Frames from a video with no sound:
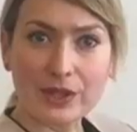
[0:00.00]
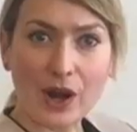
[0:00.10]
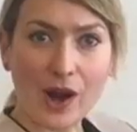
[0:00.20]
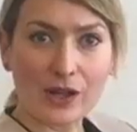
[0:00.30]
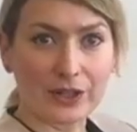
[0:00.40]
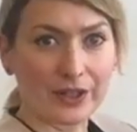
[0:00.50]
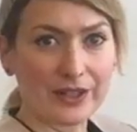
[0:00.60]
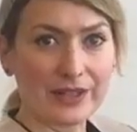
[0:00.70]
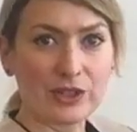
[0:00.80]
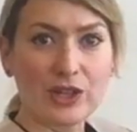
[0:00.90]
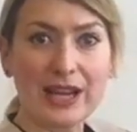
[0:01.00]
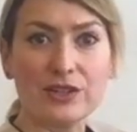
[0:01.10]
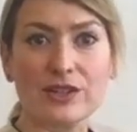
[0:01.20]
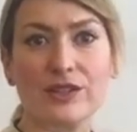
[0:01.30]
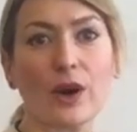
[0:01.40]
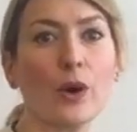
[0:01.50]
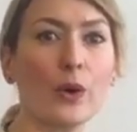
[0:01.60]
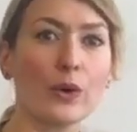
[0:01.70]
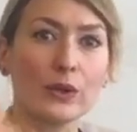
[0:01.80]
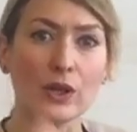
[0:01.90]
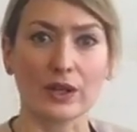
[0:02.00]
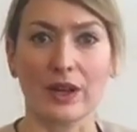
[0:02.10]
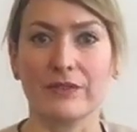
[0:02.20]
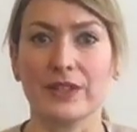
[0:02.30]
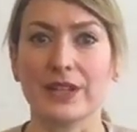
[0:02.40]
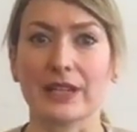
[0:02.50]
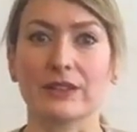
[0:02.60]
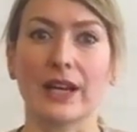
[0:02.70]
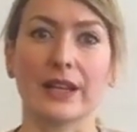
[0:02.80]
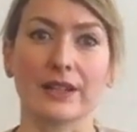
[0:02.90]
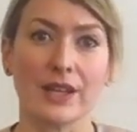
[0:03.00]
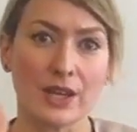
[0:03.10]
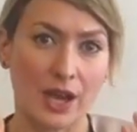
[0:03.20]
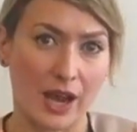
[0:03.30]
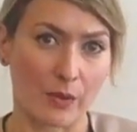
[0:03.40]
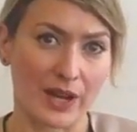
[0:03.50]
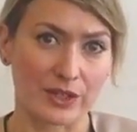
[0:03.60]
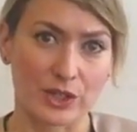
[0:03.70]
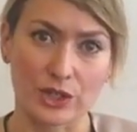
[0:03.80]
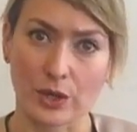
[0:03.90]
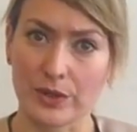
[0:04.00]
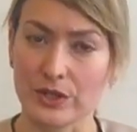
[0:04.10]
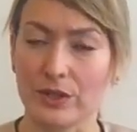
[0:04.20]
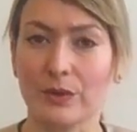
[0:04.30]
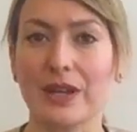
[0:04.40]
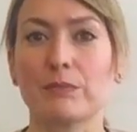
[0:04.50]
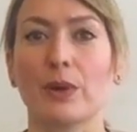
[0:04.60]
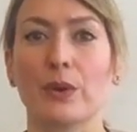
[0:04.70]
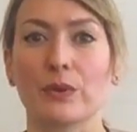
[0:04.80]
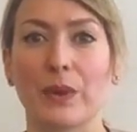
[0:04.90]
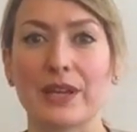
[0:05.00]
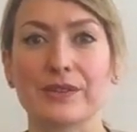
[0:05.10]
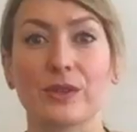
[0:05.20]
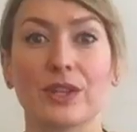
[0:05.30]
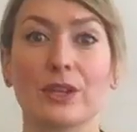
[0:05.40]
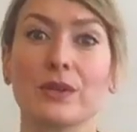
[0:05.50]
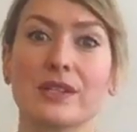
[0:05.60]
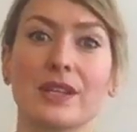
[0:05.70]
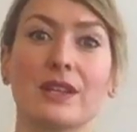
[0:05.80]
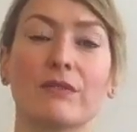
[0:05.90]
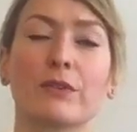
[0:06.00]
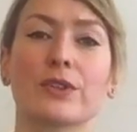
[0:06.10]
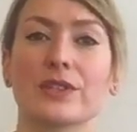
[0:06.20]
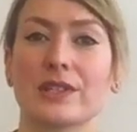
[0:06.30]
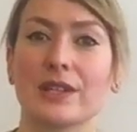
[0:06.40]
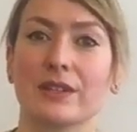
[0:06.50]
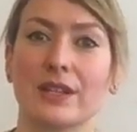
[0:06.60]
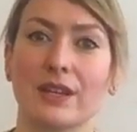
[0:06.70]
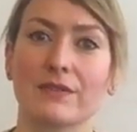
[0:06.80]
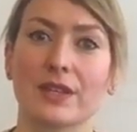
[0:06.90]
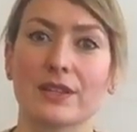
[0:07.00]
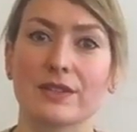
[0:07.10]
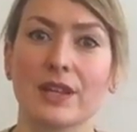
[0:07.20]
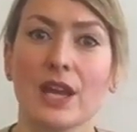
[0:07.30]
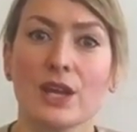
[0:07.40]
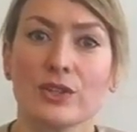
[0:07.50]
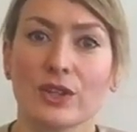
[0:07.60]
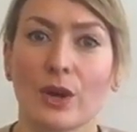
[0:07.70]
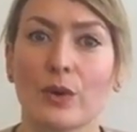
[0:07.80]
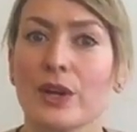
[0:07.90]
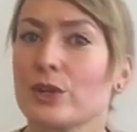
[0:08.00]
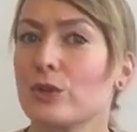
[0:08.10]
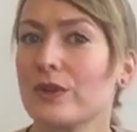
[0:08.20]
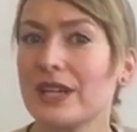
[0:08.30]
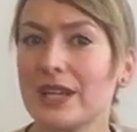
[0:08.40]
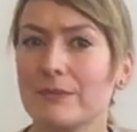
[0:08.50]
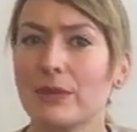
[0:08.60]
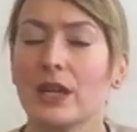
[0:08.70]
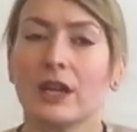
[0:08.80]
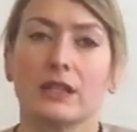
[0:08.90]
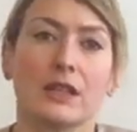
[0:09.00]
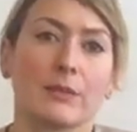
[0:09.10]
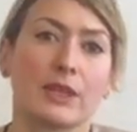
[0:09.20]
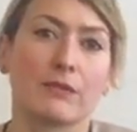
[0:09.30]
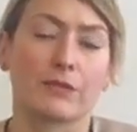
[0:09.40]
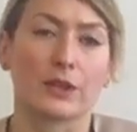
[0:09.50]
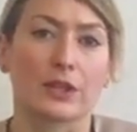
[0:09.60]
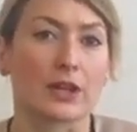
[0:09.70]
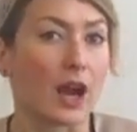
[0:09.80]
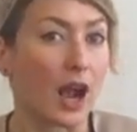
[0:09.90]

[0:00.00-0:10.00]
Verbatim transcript: collar that changes the whole look of the neckline. I wanted to show it to you in both ways so that you could see the versatility of this. So cream, yummy for,